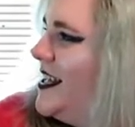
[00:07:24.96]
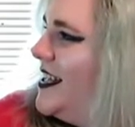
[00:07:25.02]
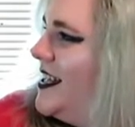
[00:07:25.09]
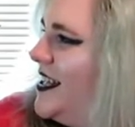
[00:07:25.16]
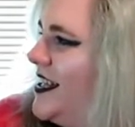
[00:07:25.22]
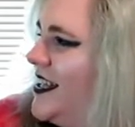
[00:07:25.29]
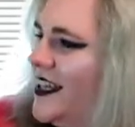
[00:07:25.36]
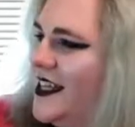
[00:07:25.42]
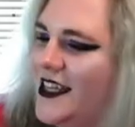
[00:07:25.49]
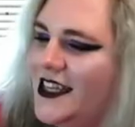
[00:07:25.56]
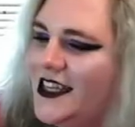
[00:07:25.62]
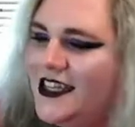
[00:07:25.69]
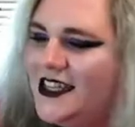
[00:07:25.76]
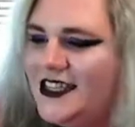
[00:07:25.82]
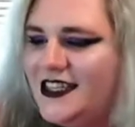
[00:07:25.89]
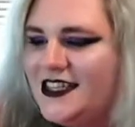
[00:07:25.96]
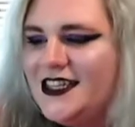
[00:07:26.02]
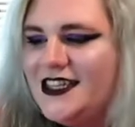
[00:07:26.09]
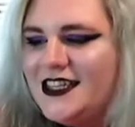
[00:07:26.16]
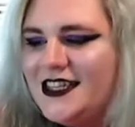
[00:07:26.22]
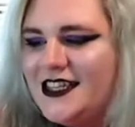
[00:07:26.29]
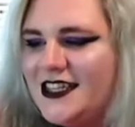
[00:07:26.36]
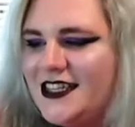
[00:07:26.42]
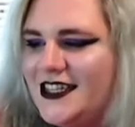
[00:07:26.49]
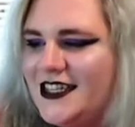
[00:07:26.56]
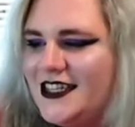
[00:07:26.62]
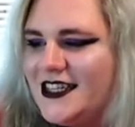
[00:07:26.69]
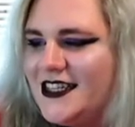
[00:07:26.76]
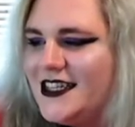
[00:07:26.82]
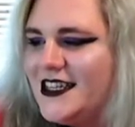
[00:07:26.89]

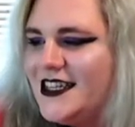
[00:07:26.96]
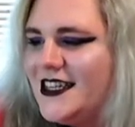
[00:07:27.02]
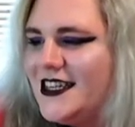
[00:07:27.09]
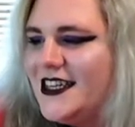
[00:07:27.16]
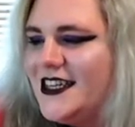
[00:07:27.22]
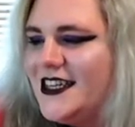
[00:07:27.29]
This person isn't speaking.